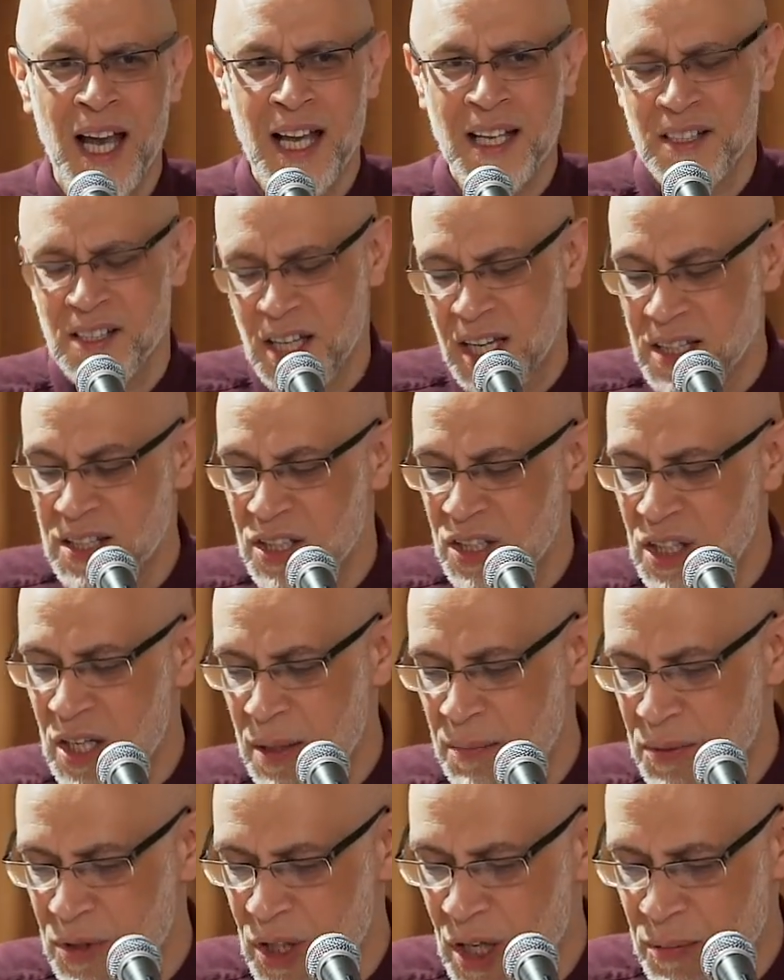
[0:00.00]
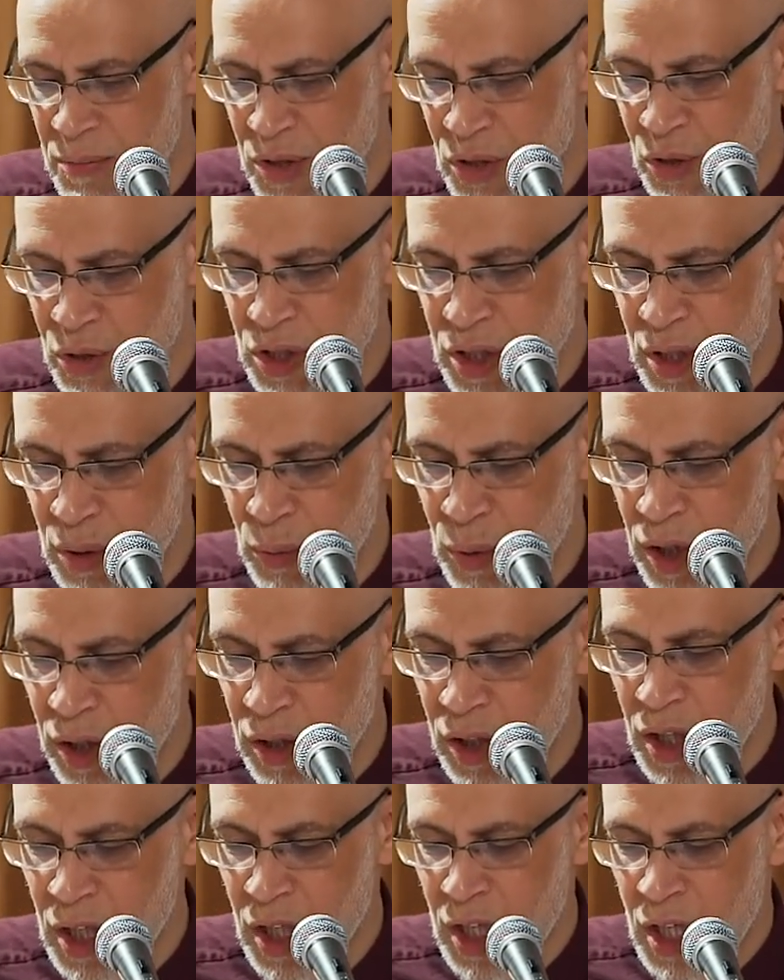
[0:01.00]
anxiety, and I'm sure she
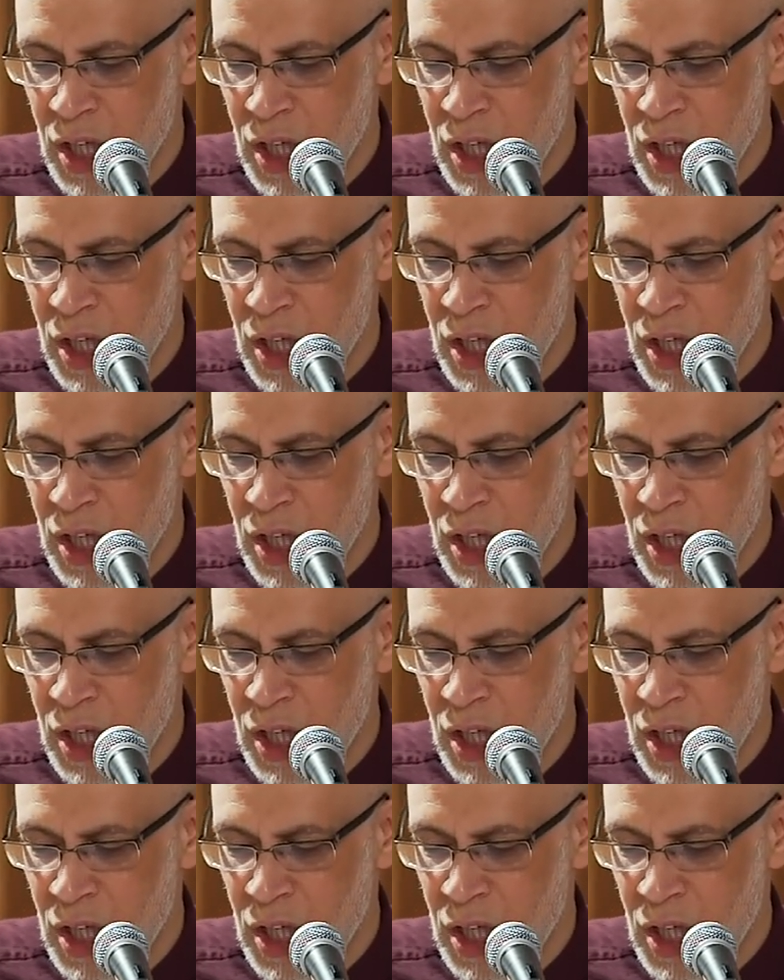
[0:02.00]
will.